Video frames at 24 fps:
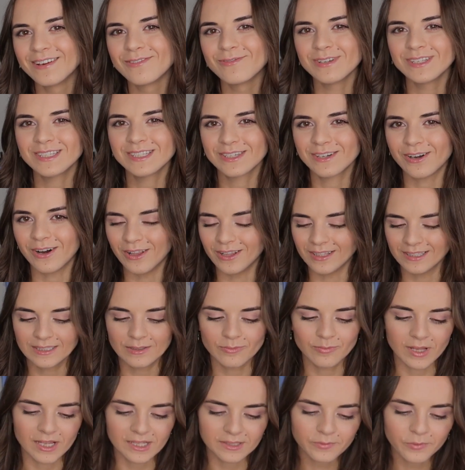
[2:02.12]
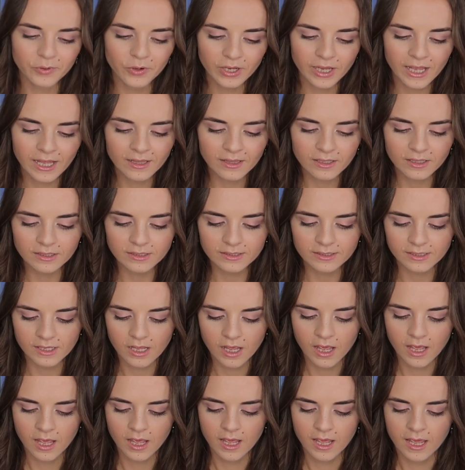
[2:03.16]
which calls Supplies for Candles.
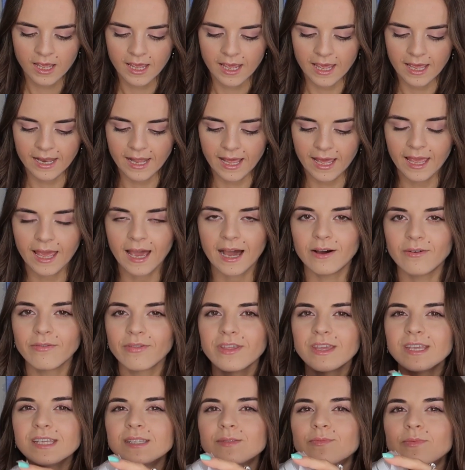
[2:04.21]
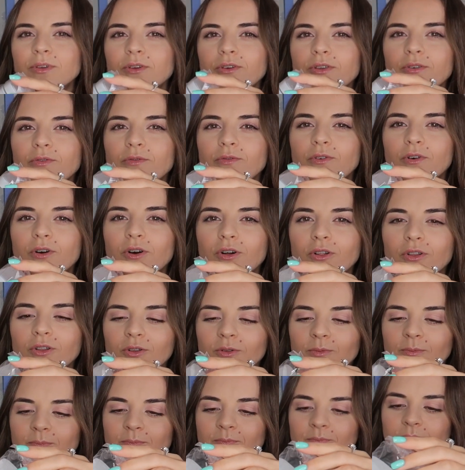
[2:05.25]
And I have this beautiful
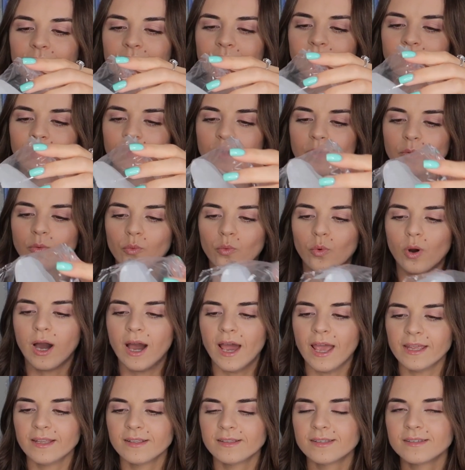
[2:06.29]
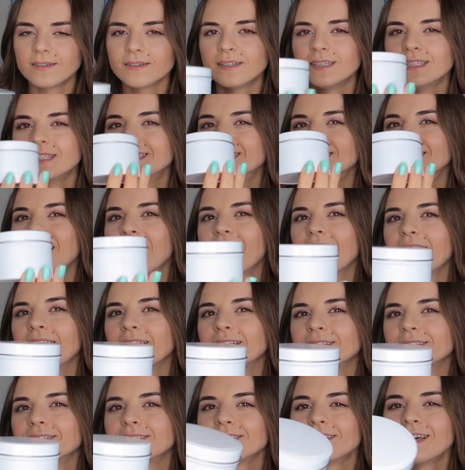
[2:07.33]
white
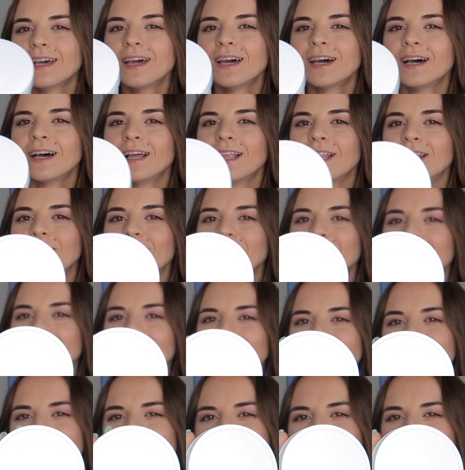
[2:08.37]
tent. Look at